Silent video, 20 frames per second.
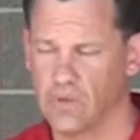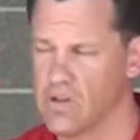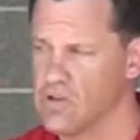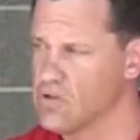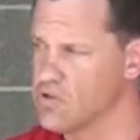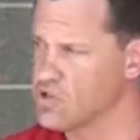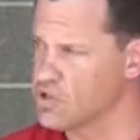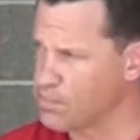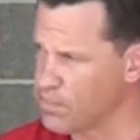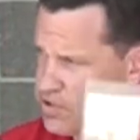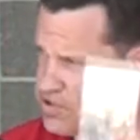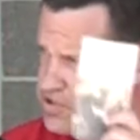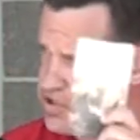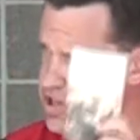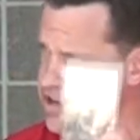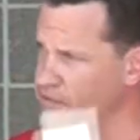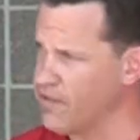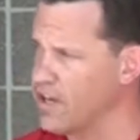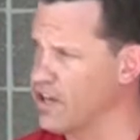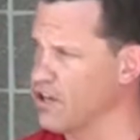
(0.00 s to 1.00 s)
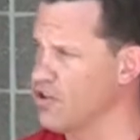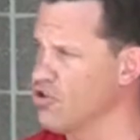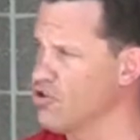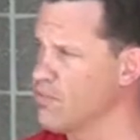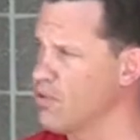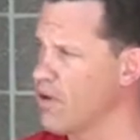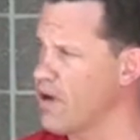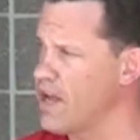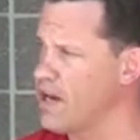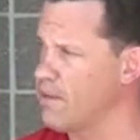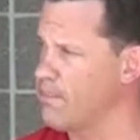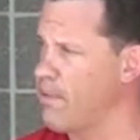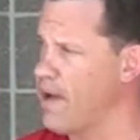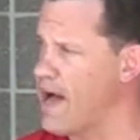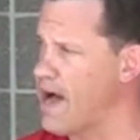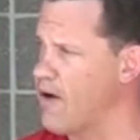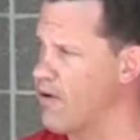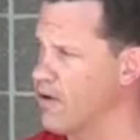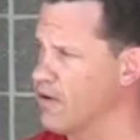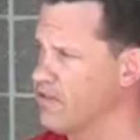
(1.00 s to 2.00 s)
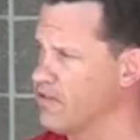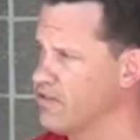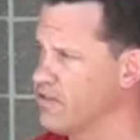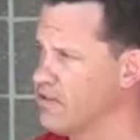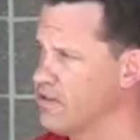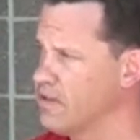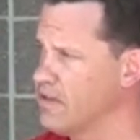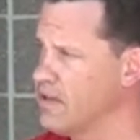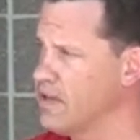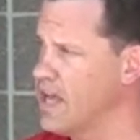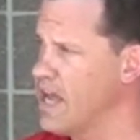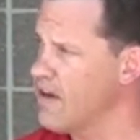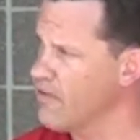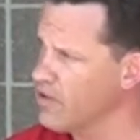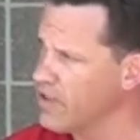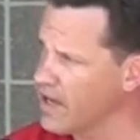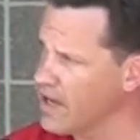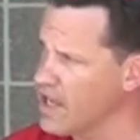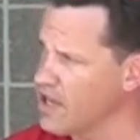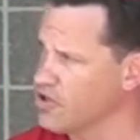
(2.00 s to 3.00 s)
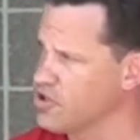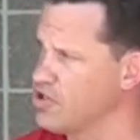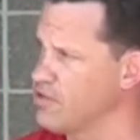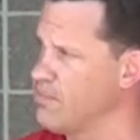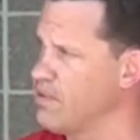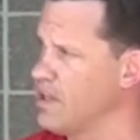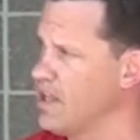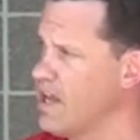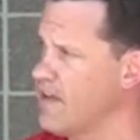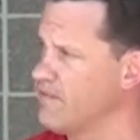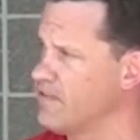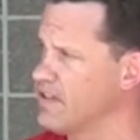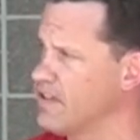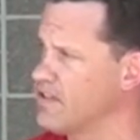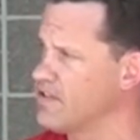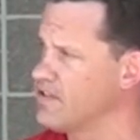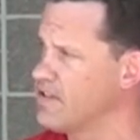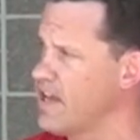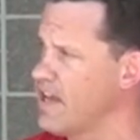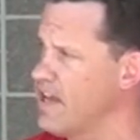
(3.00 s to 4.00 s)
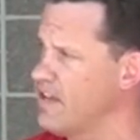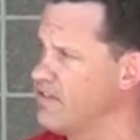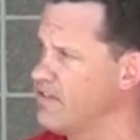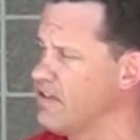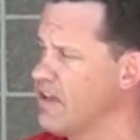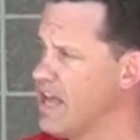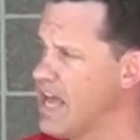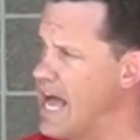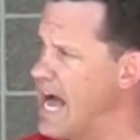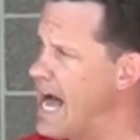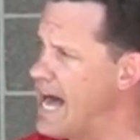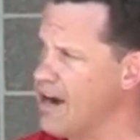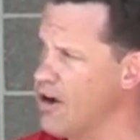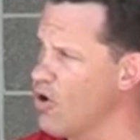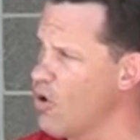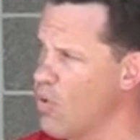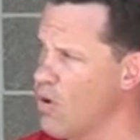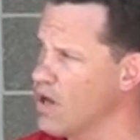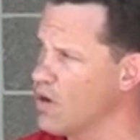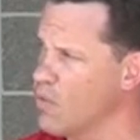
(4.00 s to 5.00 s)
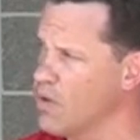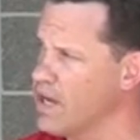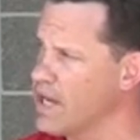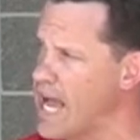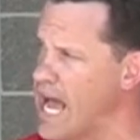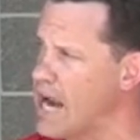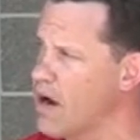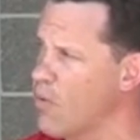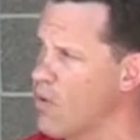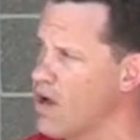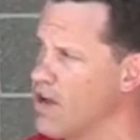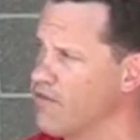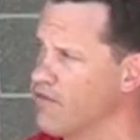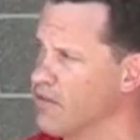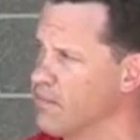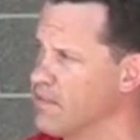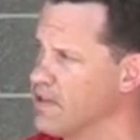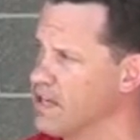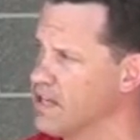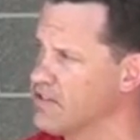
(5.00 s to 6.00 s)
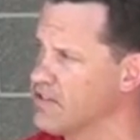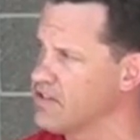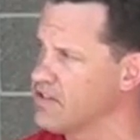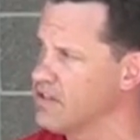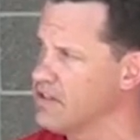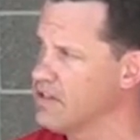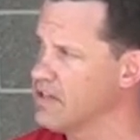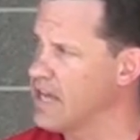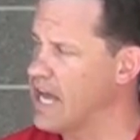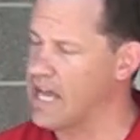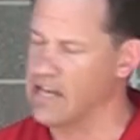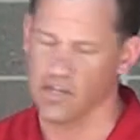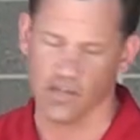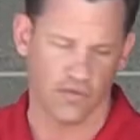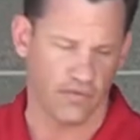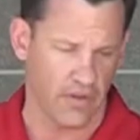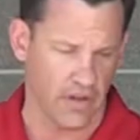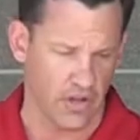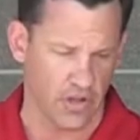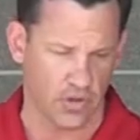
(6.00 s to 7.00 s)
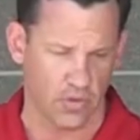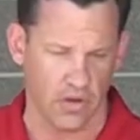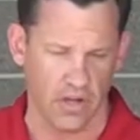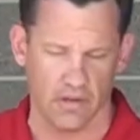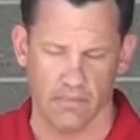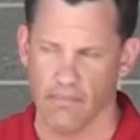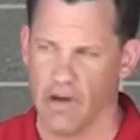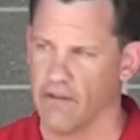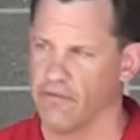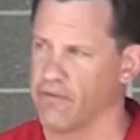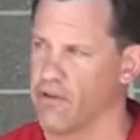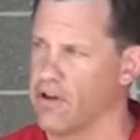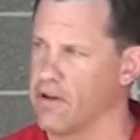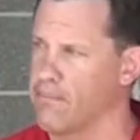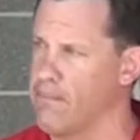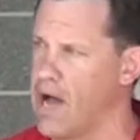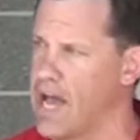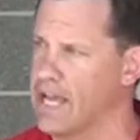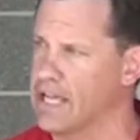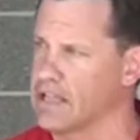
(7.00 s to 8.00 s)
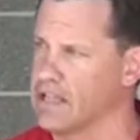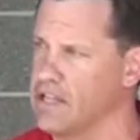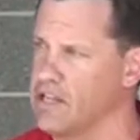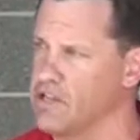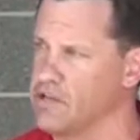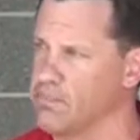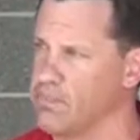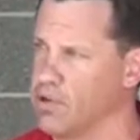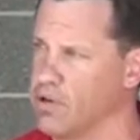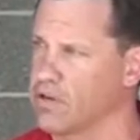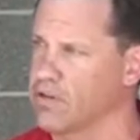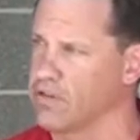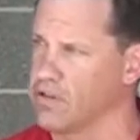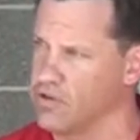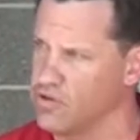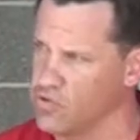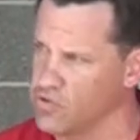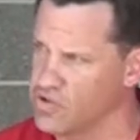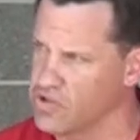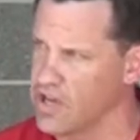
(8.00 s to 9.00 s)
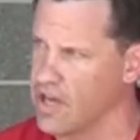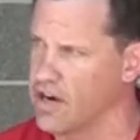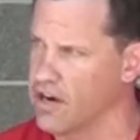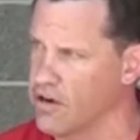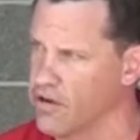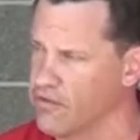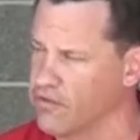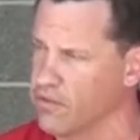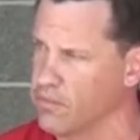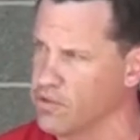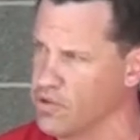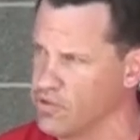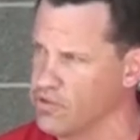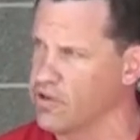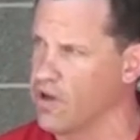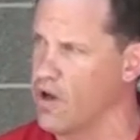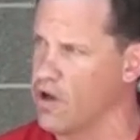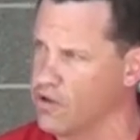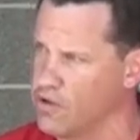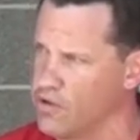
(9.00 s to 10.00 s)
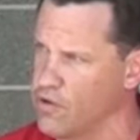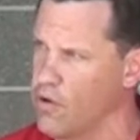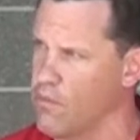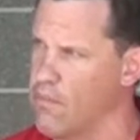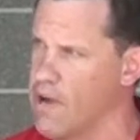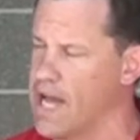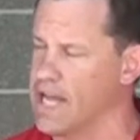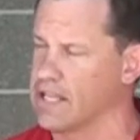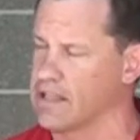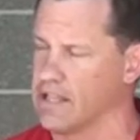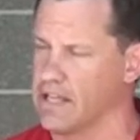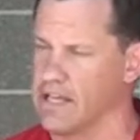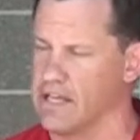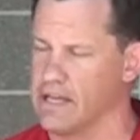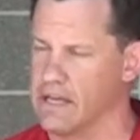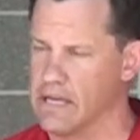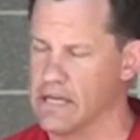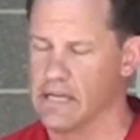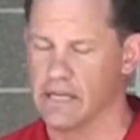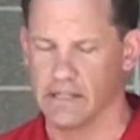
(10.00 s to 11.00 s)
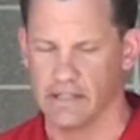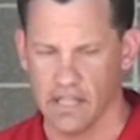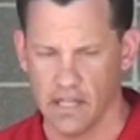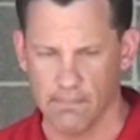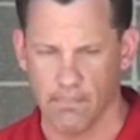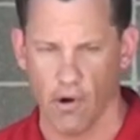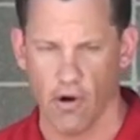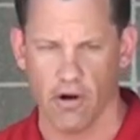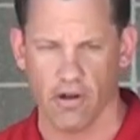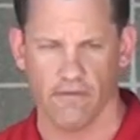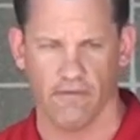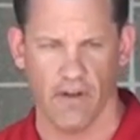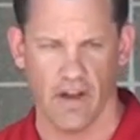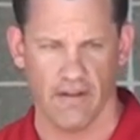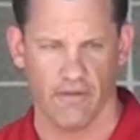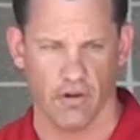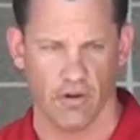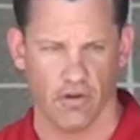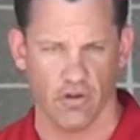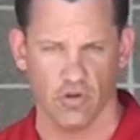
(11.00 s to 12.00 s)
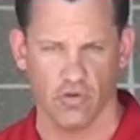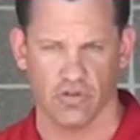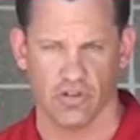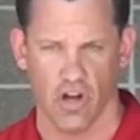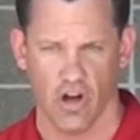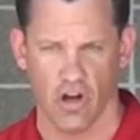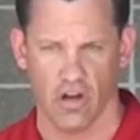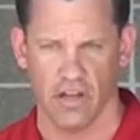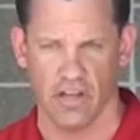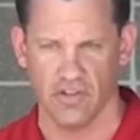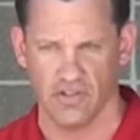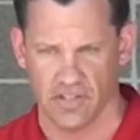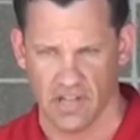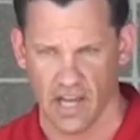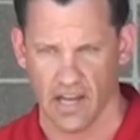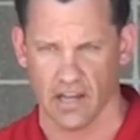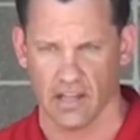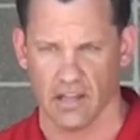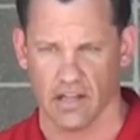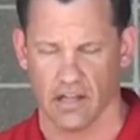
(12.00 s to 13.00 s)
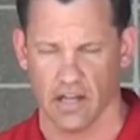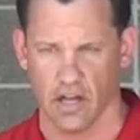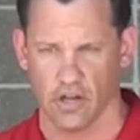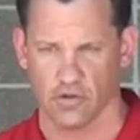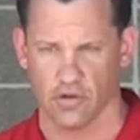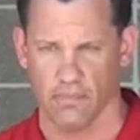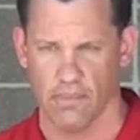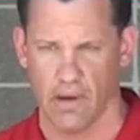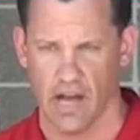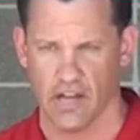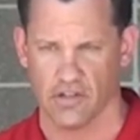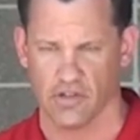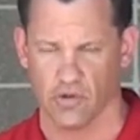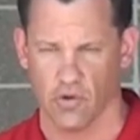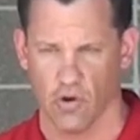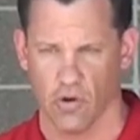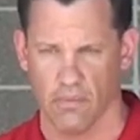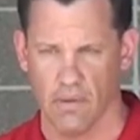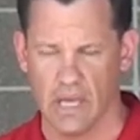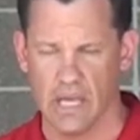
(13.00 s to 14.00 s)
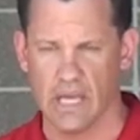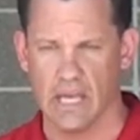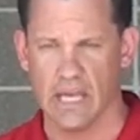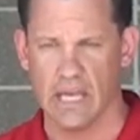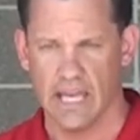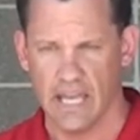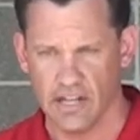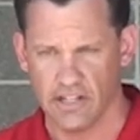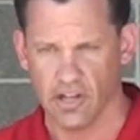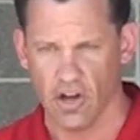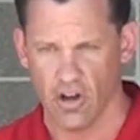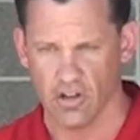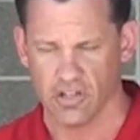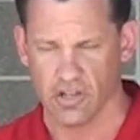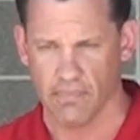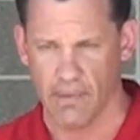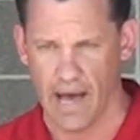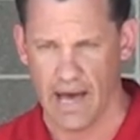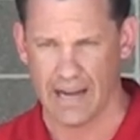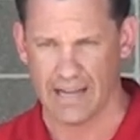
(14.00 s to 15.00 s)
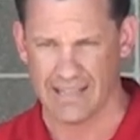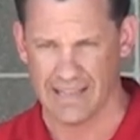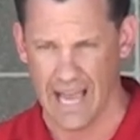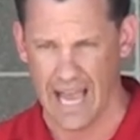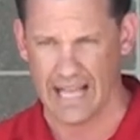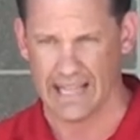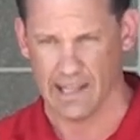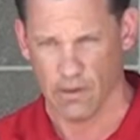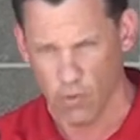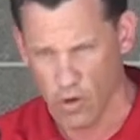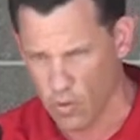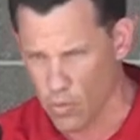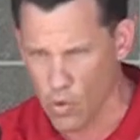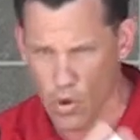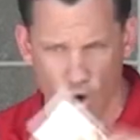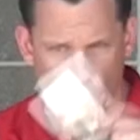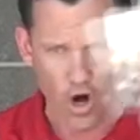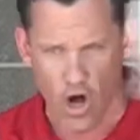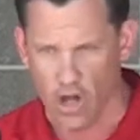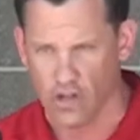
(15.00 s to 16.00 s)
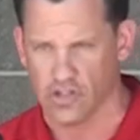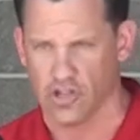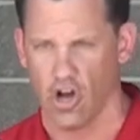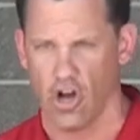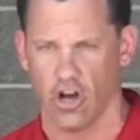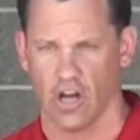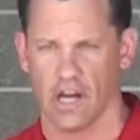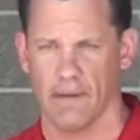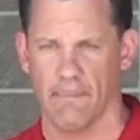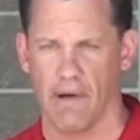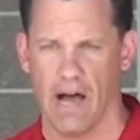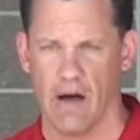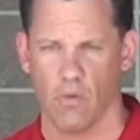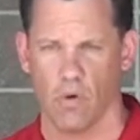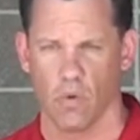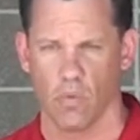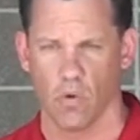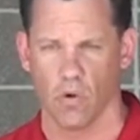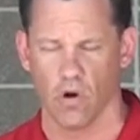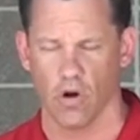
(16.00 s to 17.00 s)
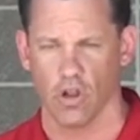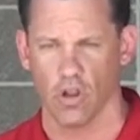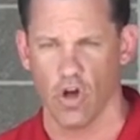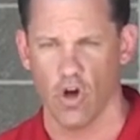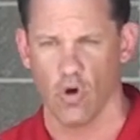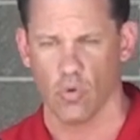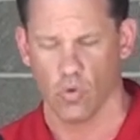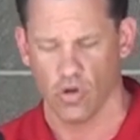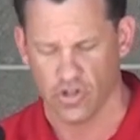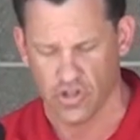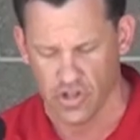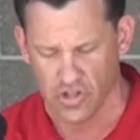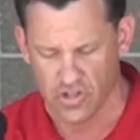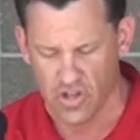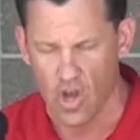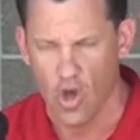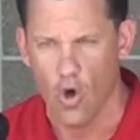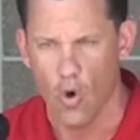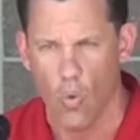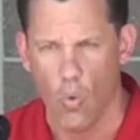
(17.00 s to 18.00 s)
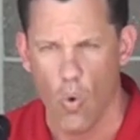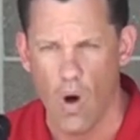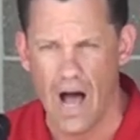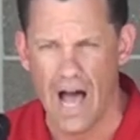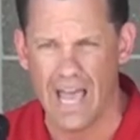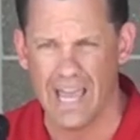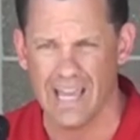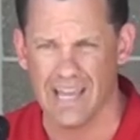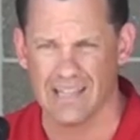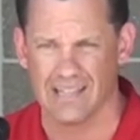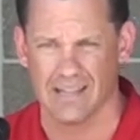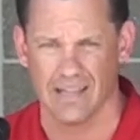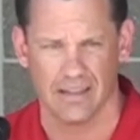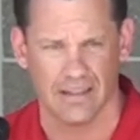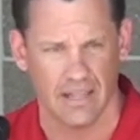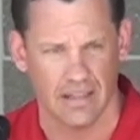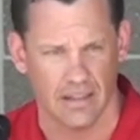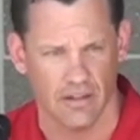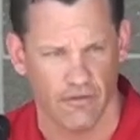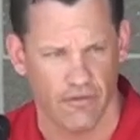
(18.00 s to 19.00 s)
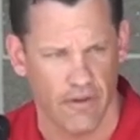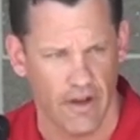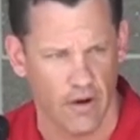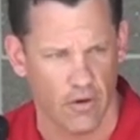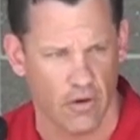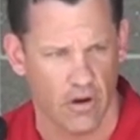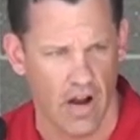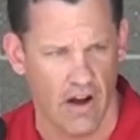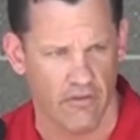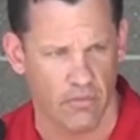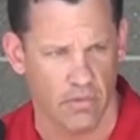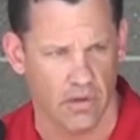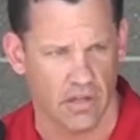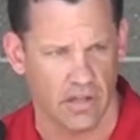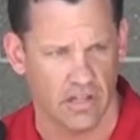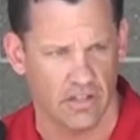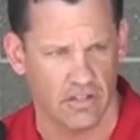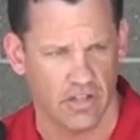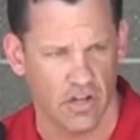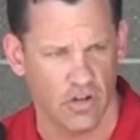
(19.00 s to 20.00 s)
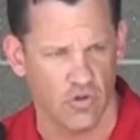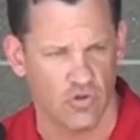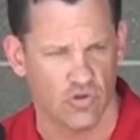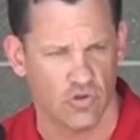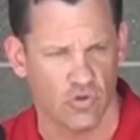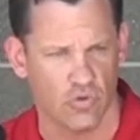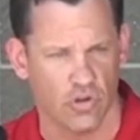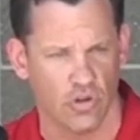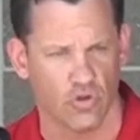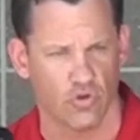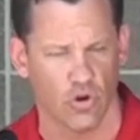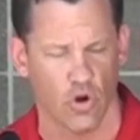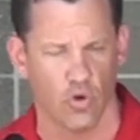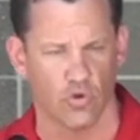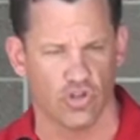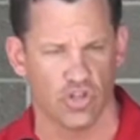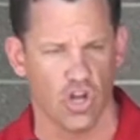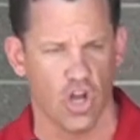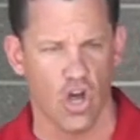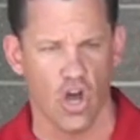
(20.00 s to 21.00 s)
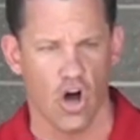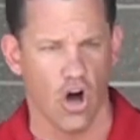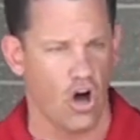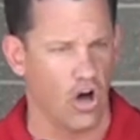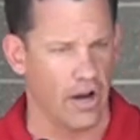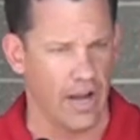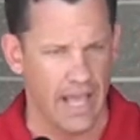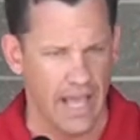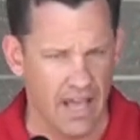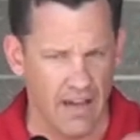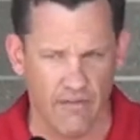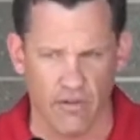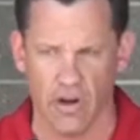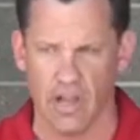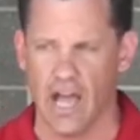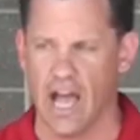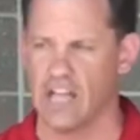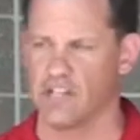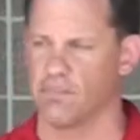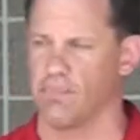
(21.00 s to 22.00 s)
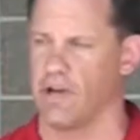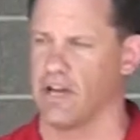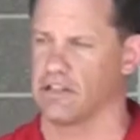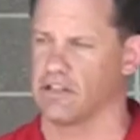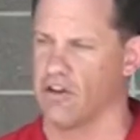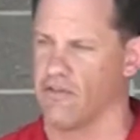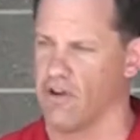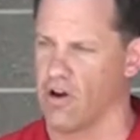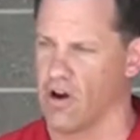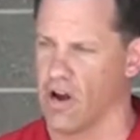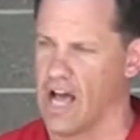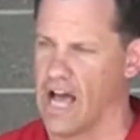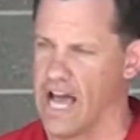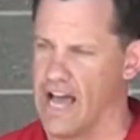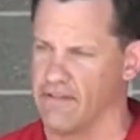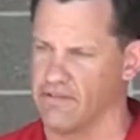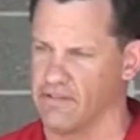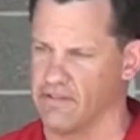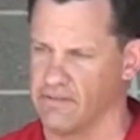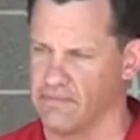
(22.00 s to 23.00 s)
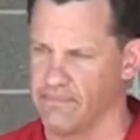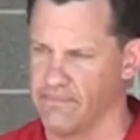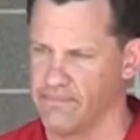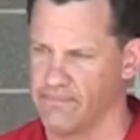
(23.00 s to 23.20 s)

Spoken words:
Specific enumerated powers. Everything else should be left to the states. I don't know when we got away from this. I just finished reading my friend Mike Lee's book, The New Senator from Utah. You know Mike Lee, Tea Party favorite in Utah. He's taken the country by storm. He talks about exactly what we're all talking about when we're alone, which is why is it that the federal government continues to encroach on every aspect of our lives?